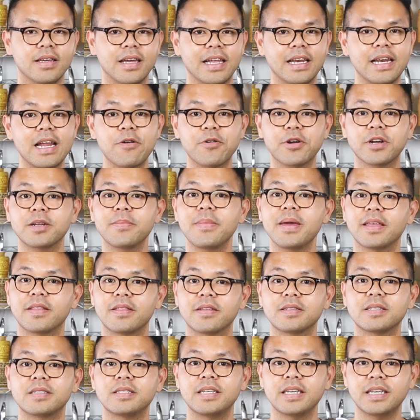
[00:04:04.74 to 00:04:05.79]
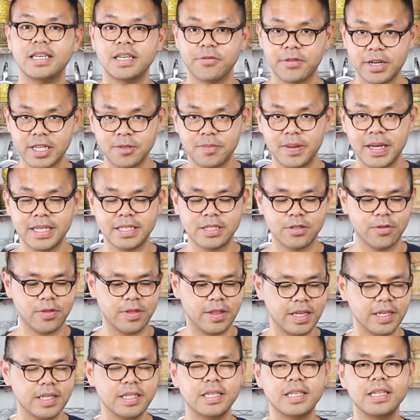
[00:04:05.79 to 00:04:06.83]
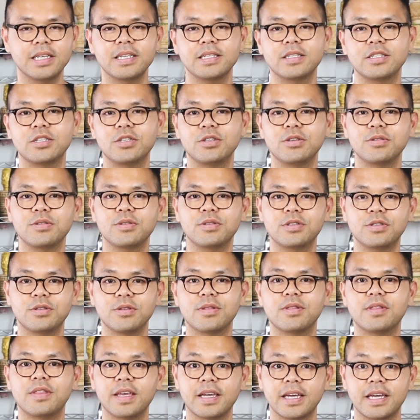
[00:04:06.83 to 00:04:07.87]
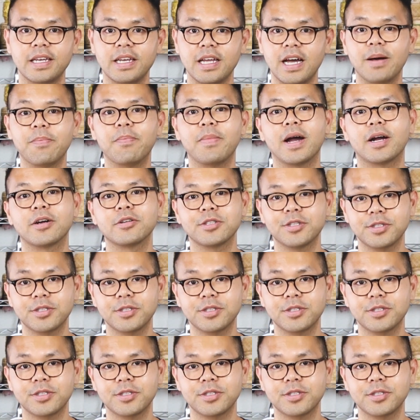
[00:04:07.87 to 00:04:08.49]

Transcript: And now we're gonna make the sticky rice paste. So this is used to thicken up our